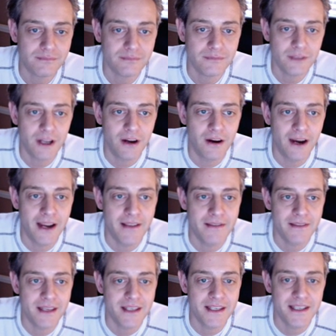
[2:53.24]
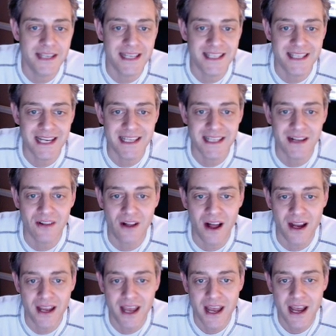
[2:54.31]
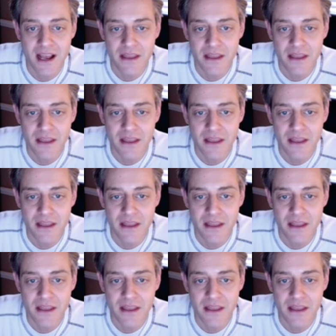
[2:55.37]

All right, this is at 6 o'clock.